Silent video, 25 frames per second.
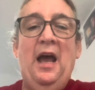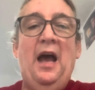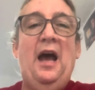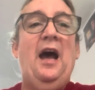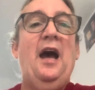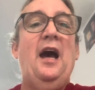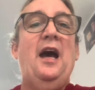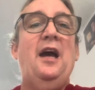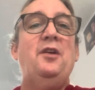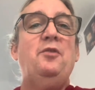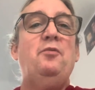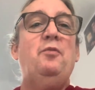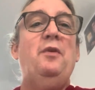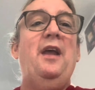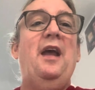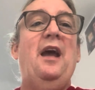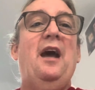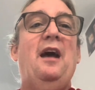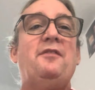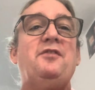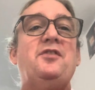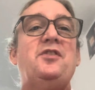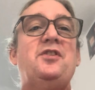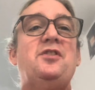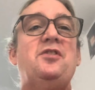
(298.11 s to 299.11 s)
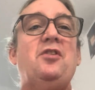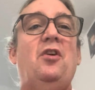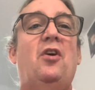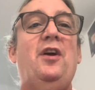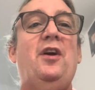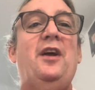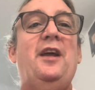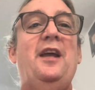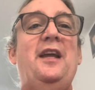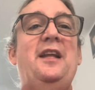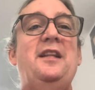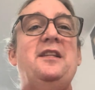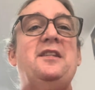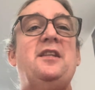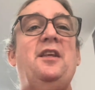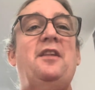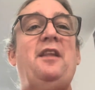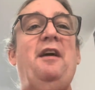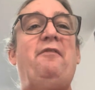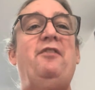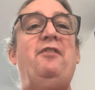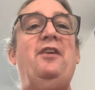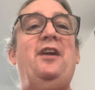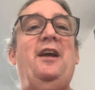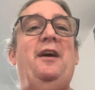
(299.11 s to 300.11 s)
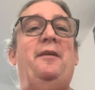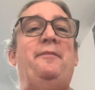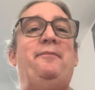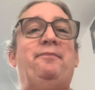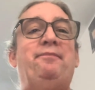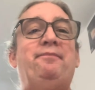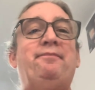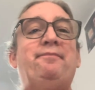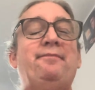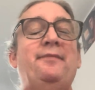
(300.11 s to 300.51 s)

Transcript: And we have stock in South Africa.